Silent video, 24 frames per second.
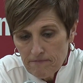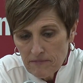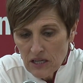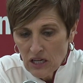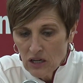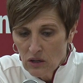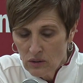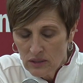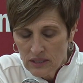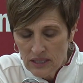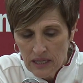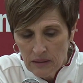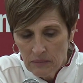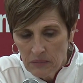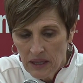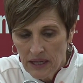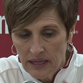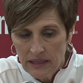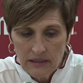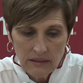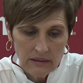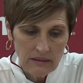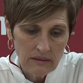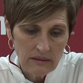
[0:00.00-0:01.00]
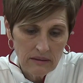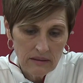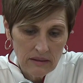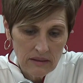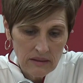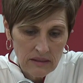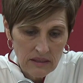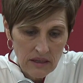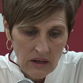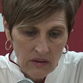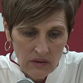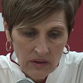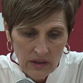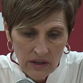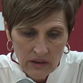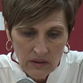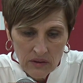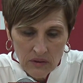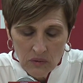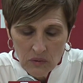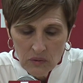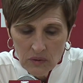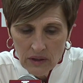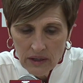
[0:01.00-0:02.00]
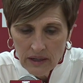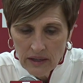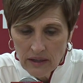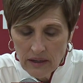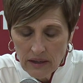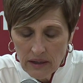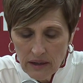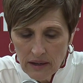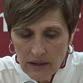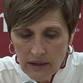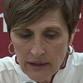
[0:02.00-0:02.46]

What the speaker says: A team like Southern Illinois,